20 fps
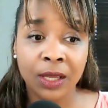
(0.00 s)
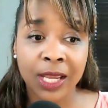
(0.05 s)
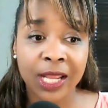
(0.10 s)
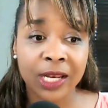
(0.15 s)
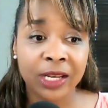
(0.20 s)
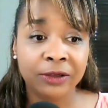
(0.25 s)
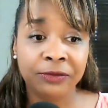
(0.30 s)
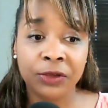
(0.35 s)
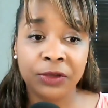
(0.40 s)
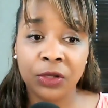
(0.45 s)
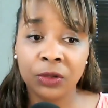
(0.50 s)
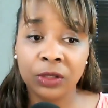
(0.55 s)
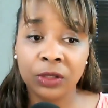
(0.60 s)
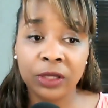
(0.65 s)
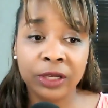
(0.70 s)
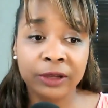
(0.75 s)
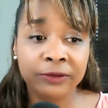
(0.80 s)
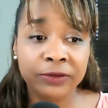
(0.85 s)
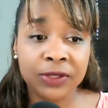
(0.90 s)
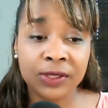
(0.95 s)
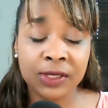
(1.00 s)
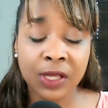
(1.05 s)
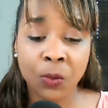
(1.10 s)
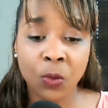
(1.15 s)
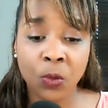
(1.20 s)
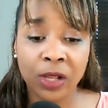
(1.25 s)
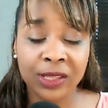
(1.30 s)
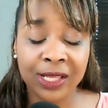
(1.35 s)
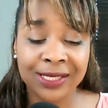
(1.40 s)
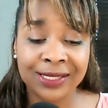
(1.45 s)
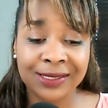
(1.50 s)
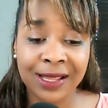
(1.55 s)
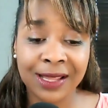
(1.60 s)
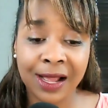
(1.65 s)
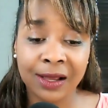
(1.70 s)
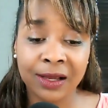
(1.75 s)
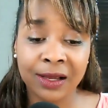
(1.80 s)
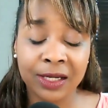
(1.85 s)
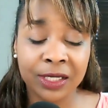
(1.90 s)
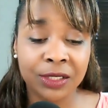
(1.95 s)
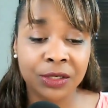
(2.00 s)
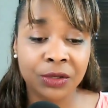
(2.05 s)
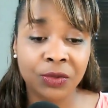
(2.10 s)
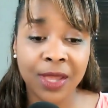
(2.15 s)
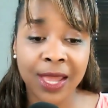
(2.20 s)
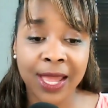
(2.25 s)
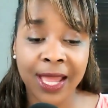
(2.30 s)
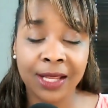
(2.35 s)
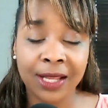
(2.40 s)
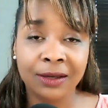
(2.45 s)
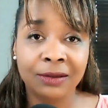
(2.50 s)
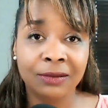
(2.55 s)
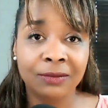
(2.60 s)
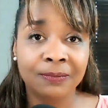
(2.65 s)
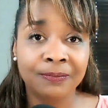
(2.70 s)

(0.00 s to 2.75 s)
And if you're looking for someone that's not going to do that,